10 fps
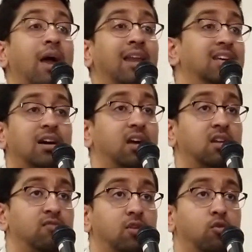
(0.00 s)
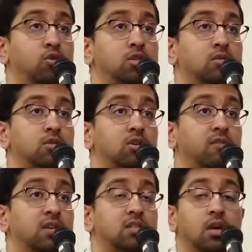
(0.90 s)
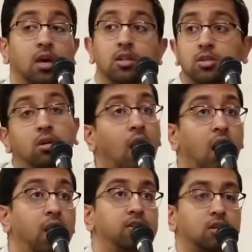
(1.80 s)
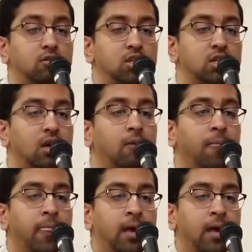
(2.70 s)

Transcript: any kind of devotional service to God, to Krishna.